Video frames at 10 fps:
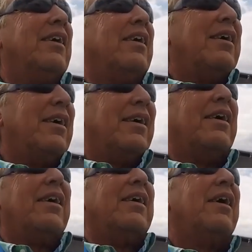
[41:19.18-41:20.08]
So
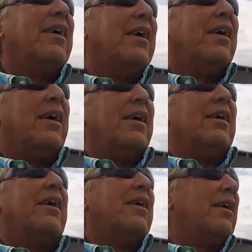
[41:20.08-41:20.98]
it's, but
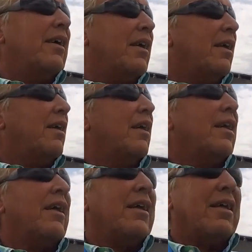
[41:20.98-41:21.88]
every now and then there's a
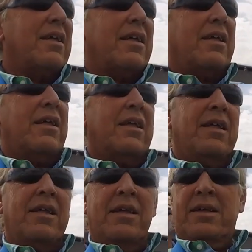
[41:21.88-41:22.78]
bump in the runway in
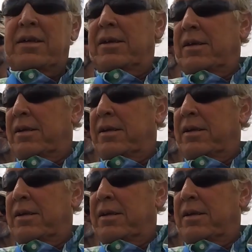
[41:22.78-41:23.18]
which we hit.